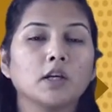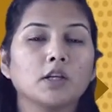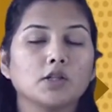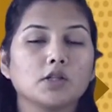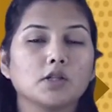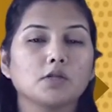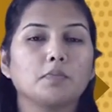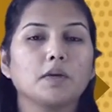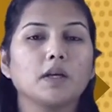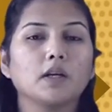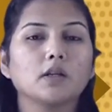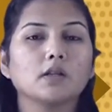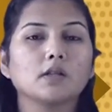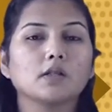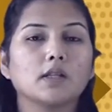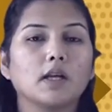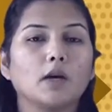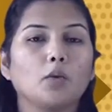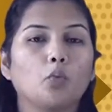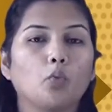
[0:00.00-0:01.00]
just because
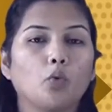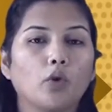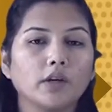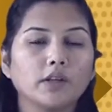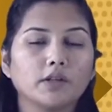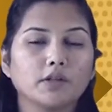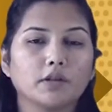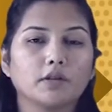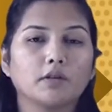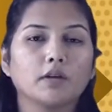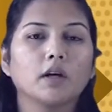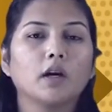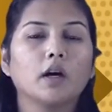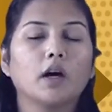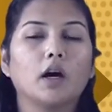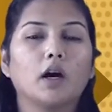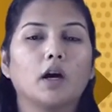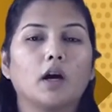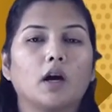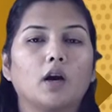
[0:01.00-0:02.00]
they wander
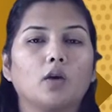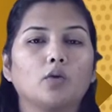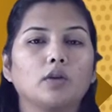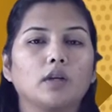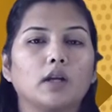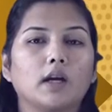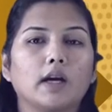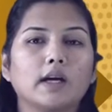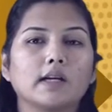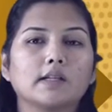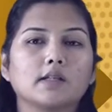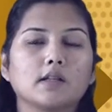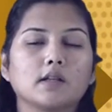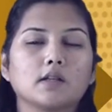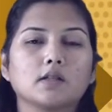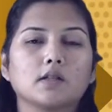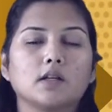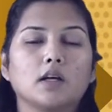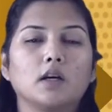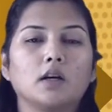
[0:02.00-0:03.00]
around their
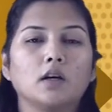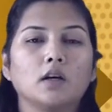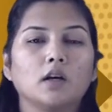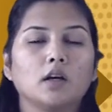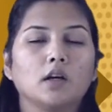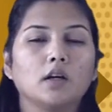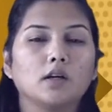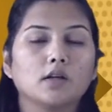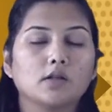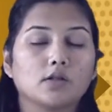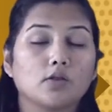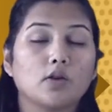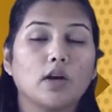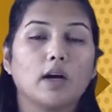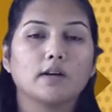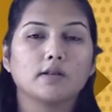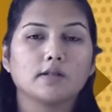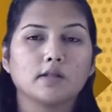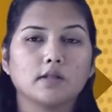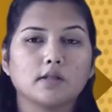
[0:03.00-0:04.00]
existing
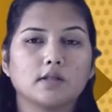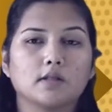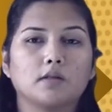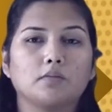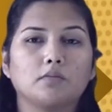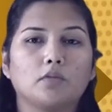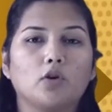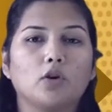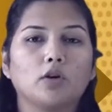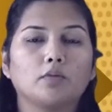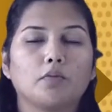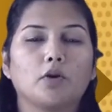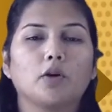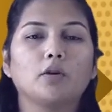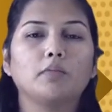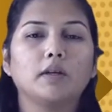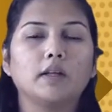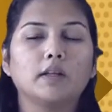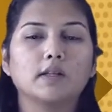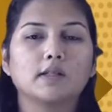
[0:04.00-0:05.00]
solar system, or
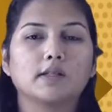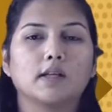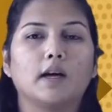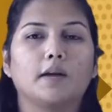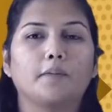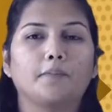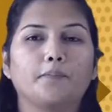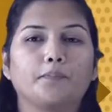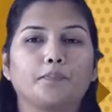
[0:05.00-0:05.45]
probably the sun.